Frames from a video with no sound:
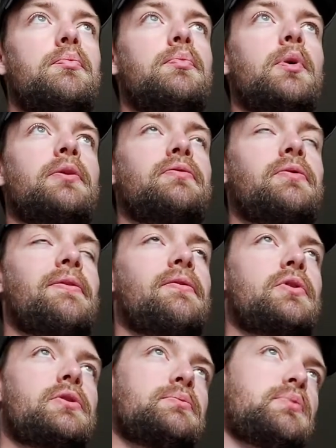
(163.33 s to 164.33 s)
But if you
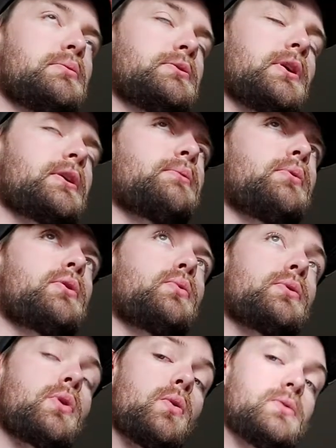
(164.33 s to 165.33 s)
ever heard people talk about it
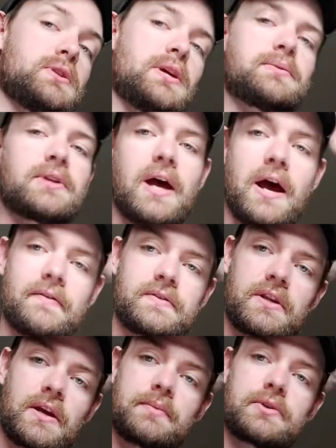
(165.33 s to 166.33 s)
with whole steps and half
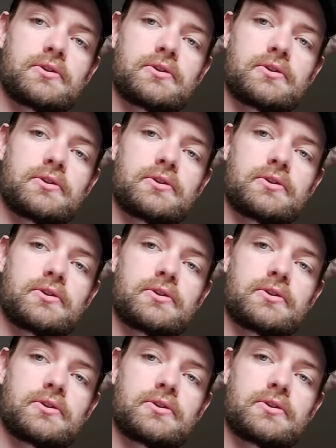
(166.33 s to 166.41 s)
steps,